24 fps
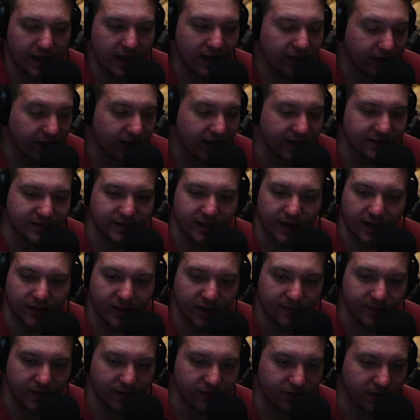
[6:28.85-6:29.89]
Like I said, I
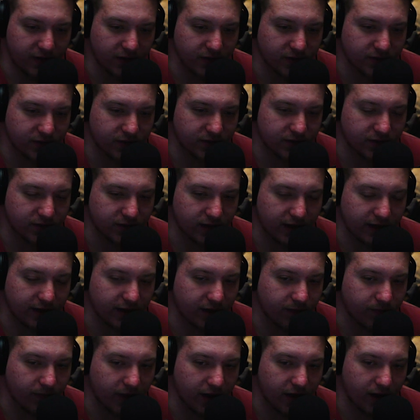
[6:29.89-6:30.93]
like my videos, I
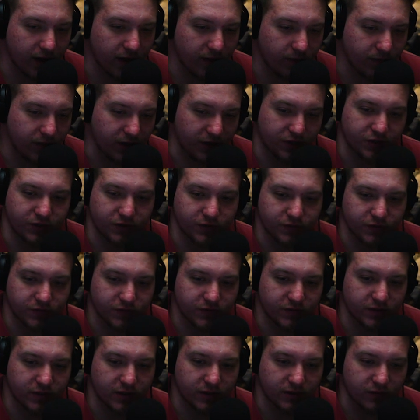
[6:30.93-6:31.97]
like my
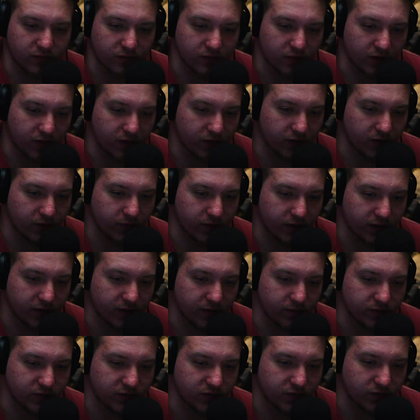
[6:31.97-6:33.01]
pictures a little darker when it
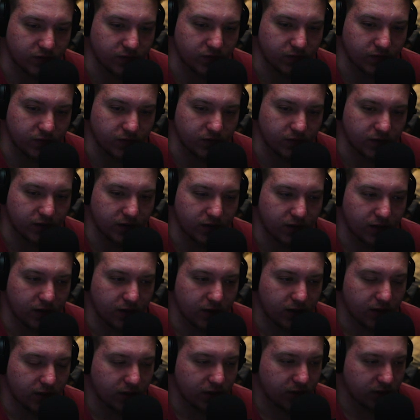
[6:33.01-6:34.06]
comes to
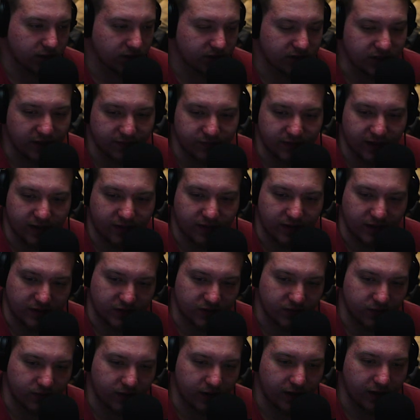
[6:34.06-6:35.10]
stuff like
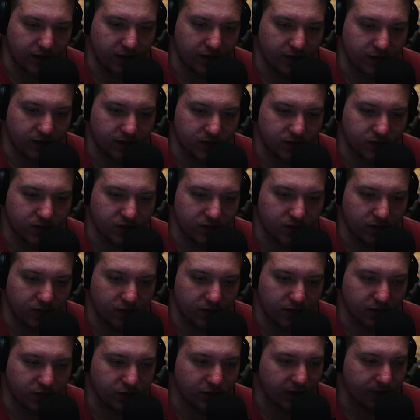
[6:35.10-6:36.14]
this, right?
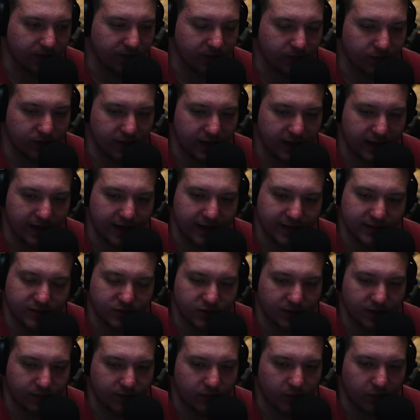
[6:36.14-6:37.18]
So I'll drop the blacks,
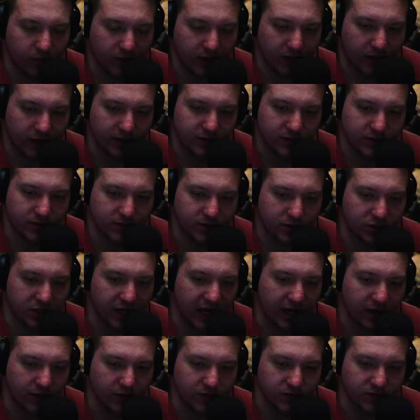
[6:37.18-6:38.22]
drop the whites,
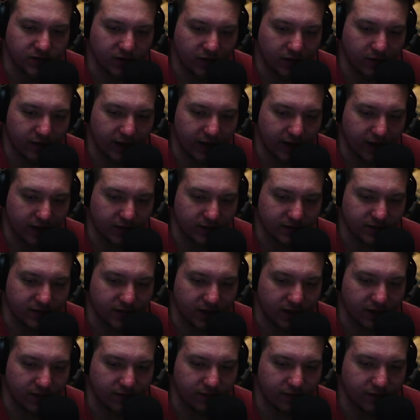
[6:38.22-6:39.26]
shadows, all that
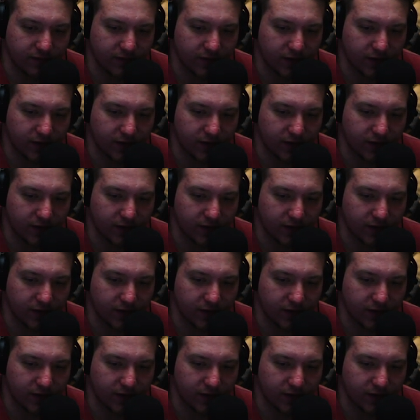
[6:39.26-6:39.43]
stuff.